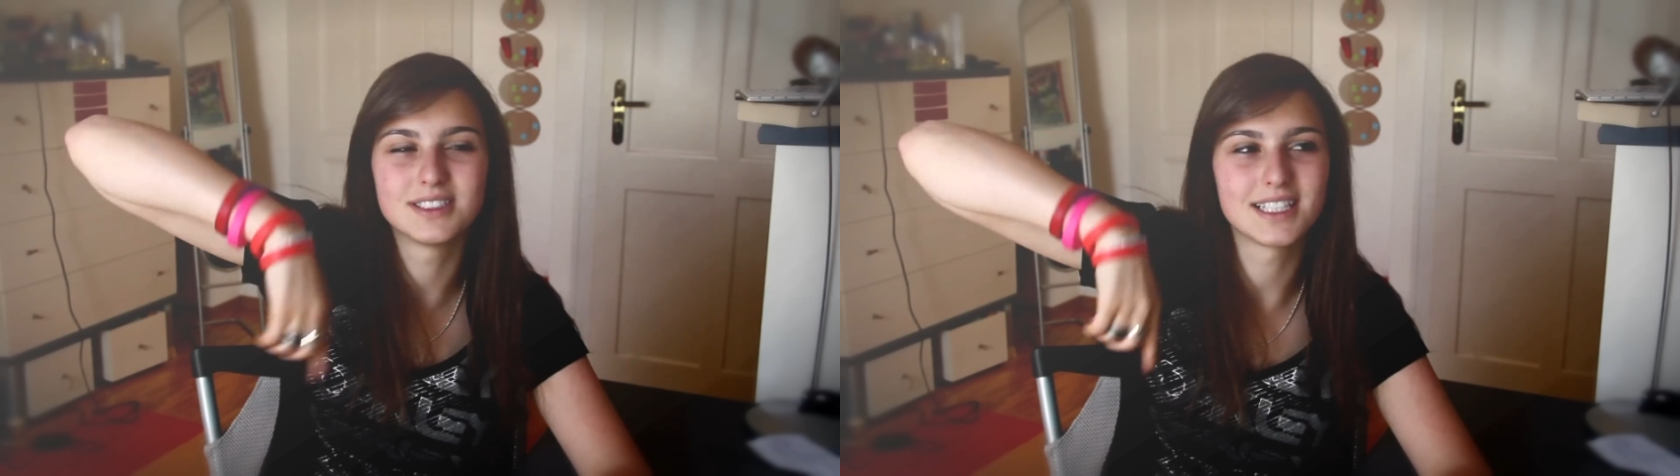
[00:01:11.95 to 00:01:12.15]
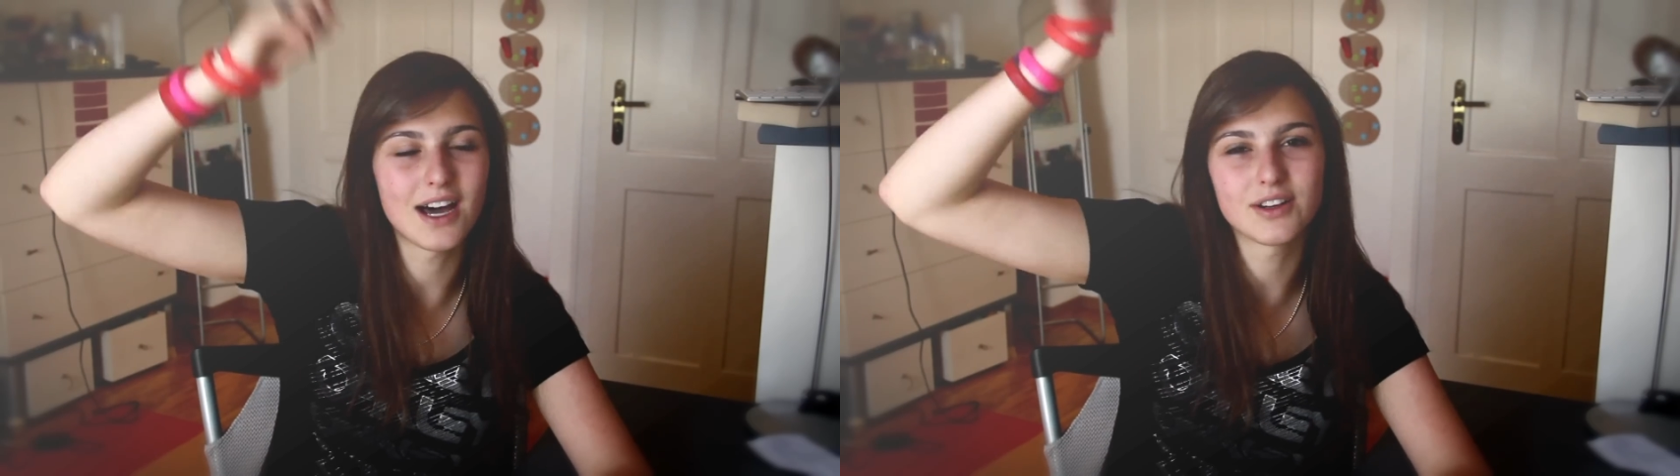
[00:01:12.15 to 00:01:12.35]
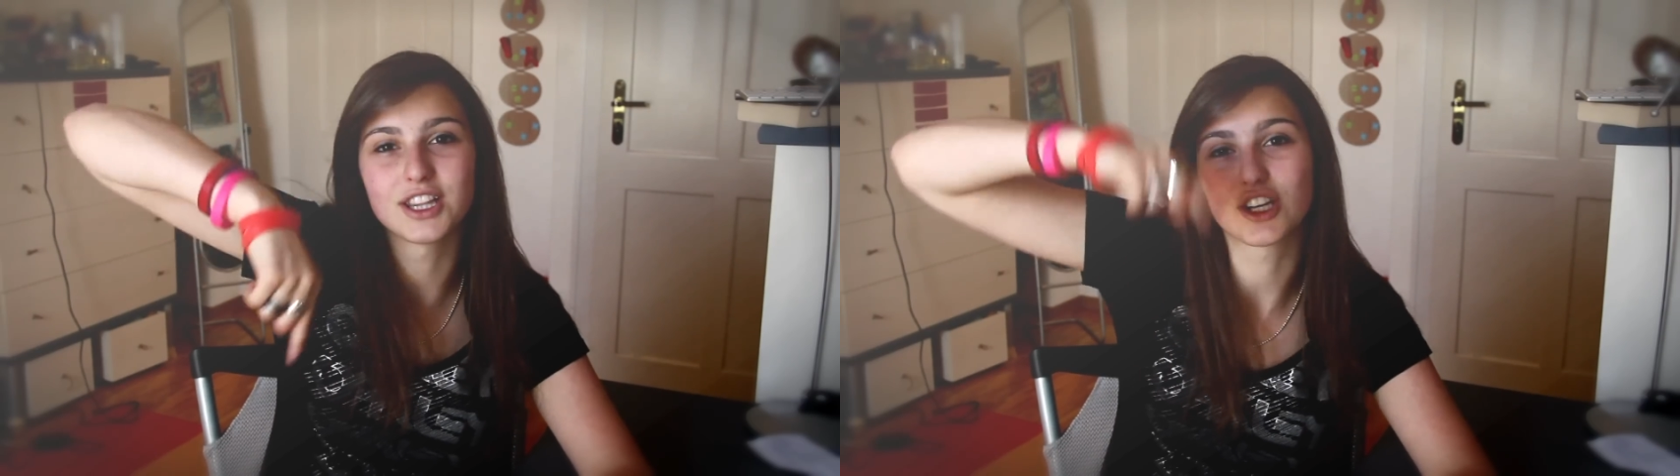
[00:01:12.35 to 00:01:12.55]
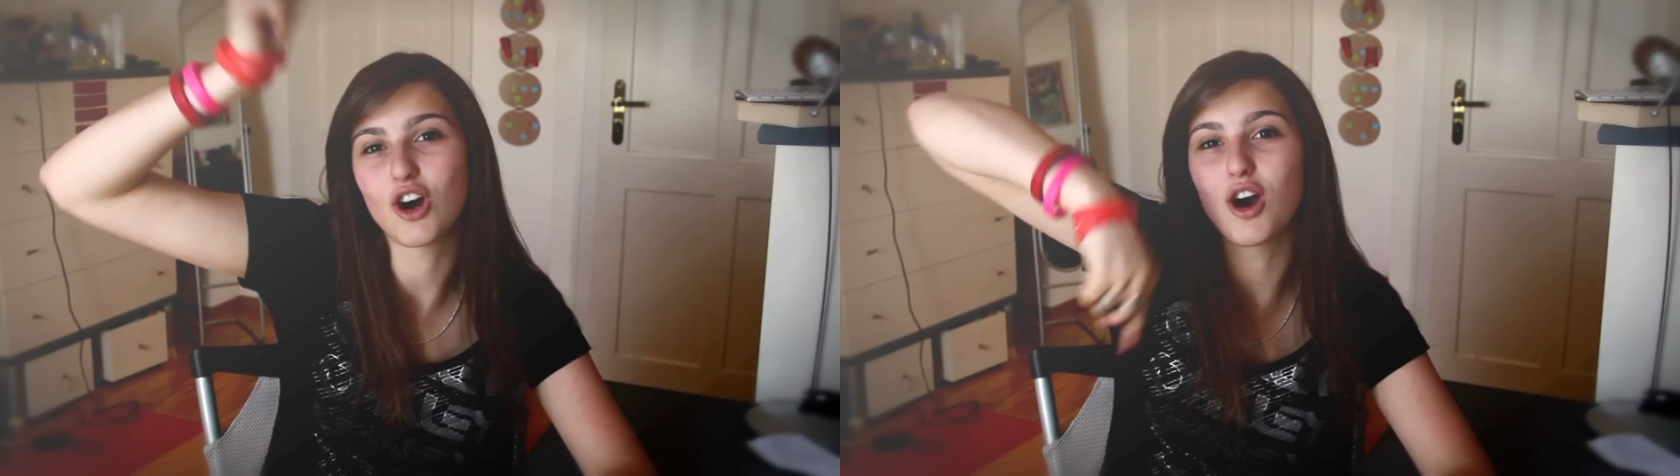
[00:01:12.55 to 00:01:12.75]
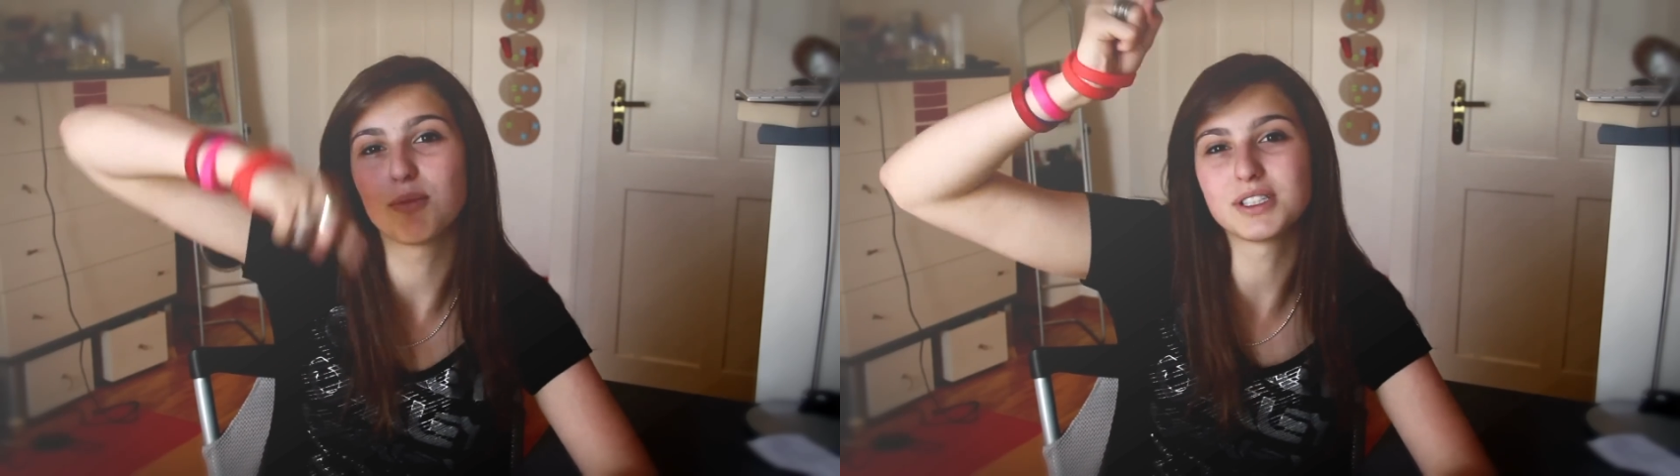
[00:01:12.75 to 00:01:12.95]
down in the
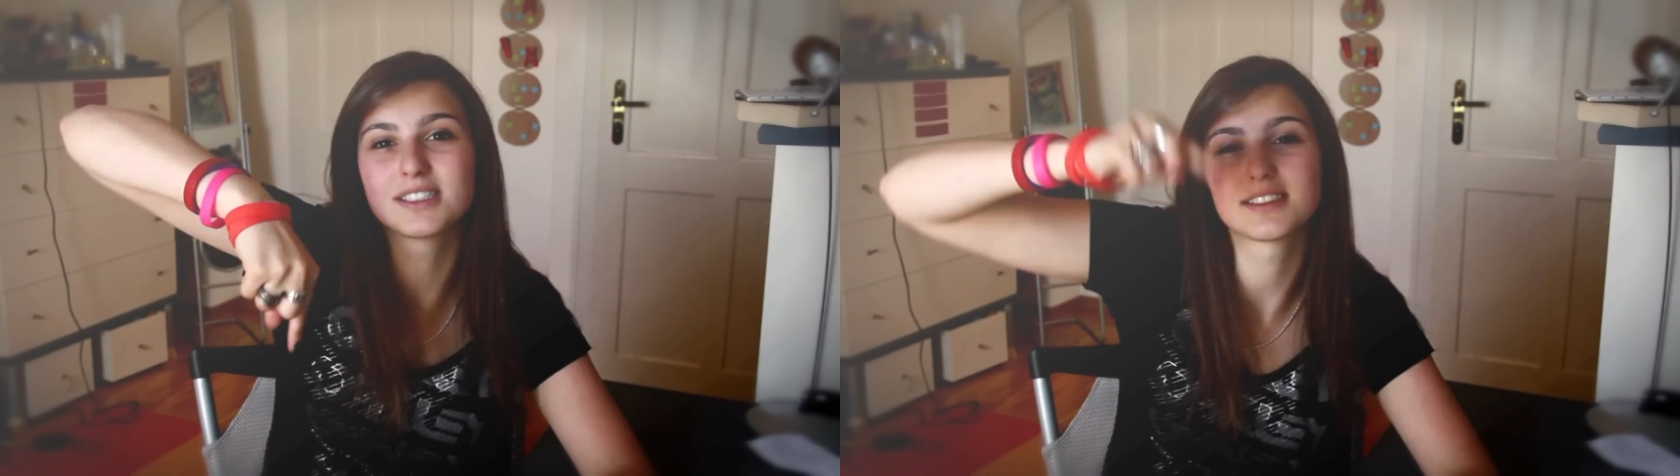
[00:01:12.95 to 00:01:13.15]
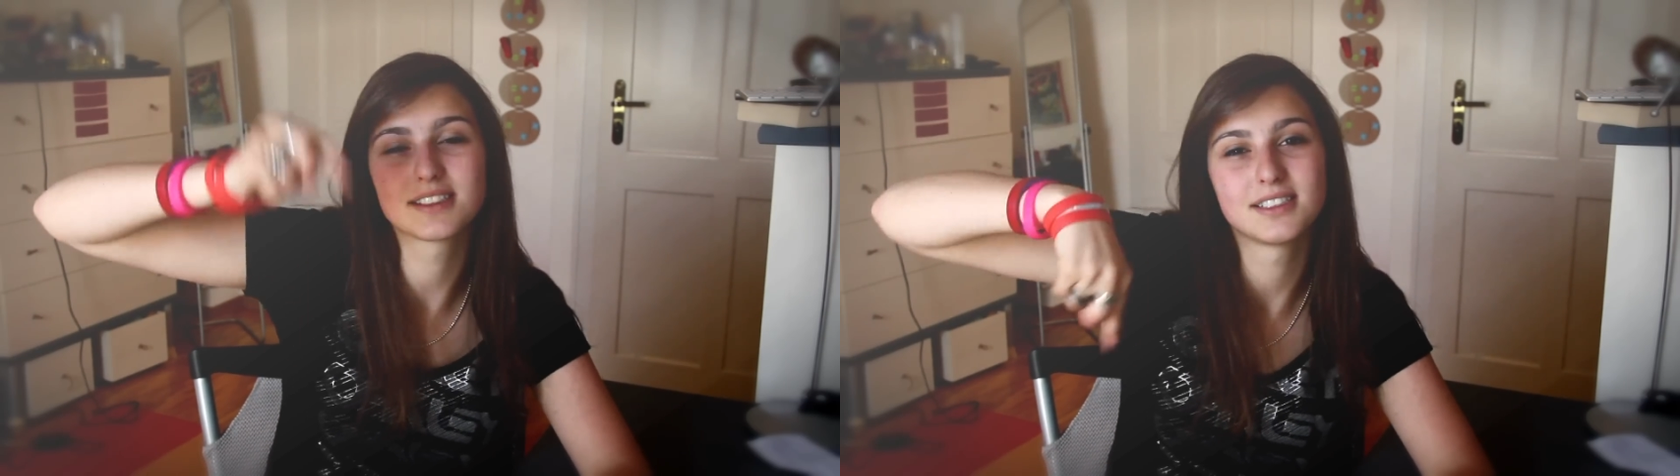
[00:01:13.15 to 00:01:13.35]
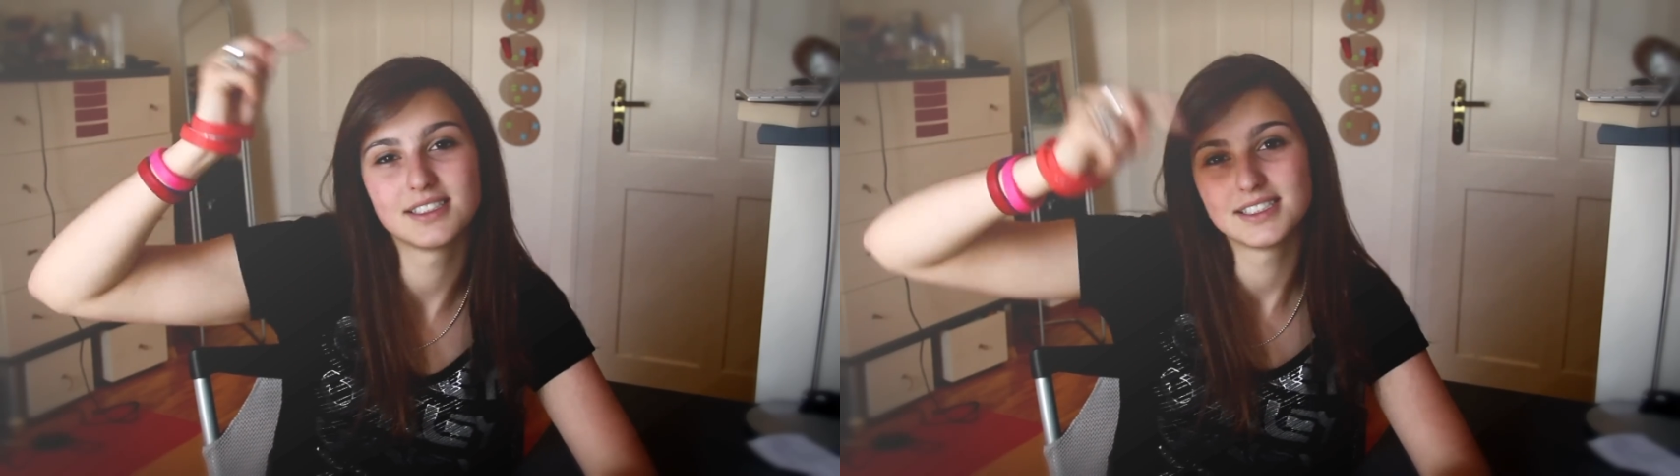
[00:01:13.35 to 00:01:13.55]
comments